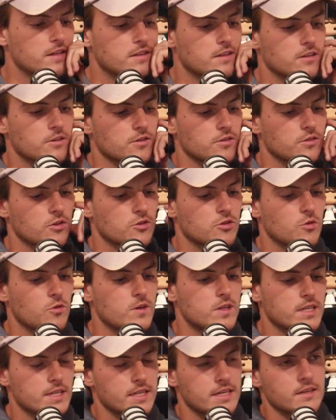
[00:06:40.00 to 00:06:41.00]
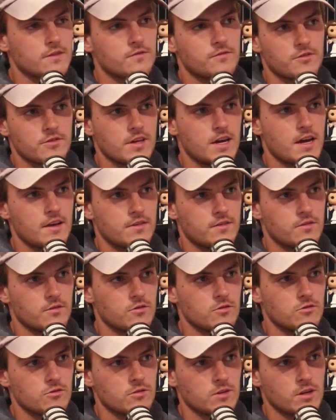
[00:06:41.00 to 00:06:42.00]
there's always a need for that
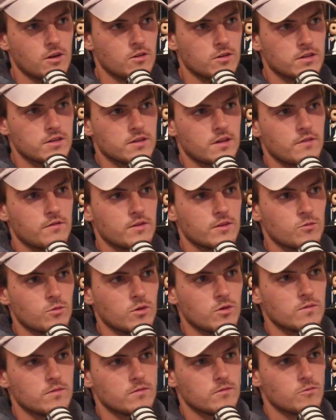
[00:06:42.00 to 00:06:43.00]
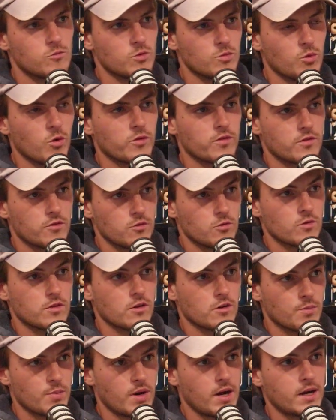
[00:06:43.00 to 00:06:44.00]
too. It's definitely what we both do with
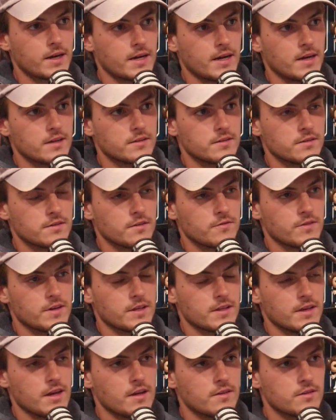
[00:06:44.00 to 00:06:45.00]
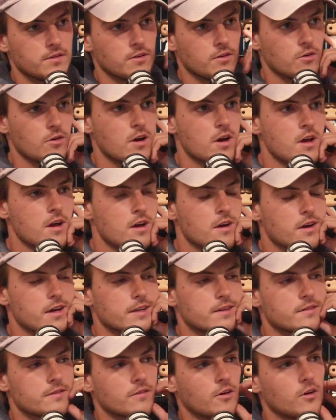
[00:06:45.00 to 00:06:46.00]
our podcasts and stuff like that. So
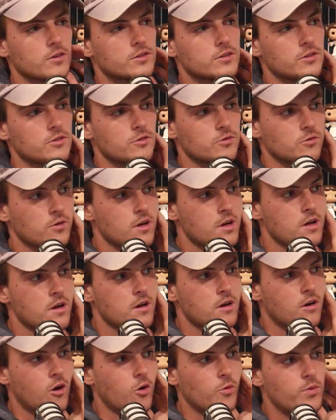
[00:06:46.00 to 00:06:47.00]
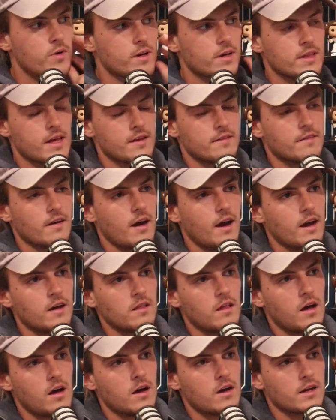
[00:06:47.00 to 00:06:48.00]
it's also opening that
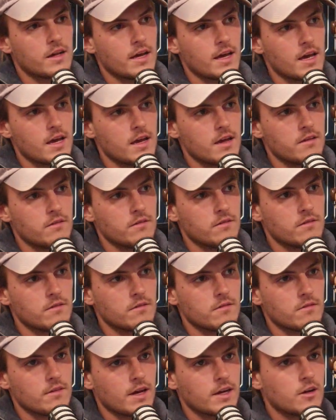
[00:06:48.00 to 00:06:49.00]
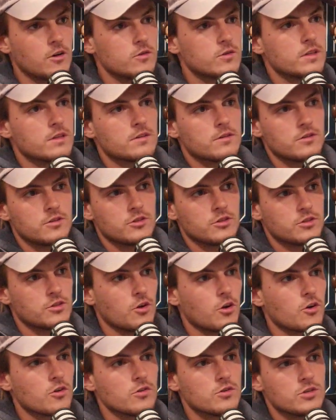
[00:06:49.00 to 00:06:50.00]
dialogue, and that goes into just
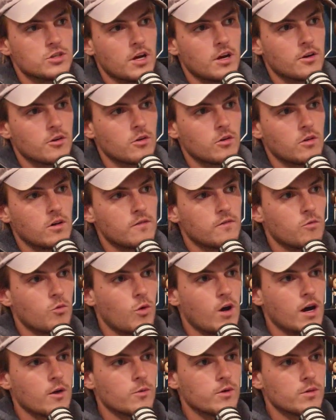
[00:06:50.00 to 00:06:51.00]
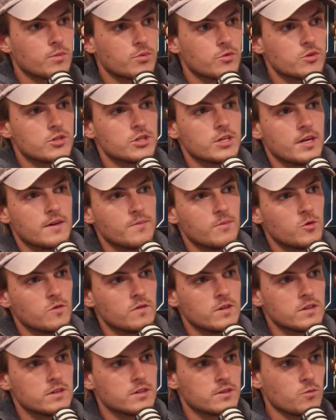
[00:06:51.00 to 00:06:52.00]
art in general of why we appreciate
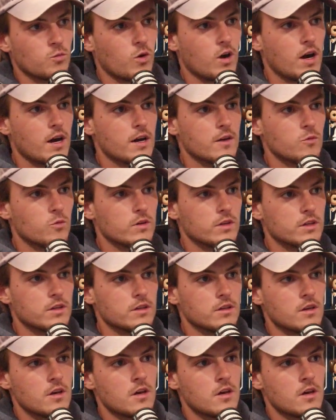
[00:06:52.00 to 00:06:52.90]
movies and why we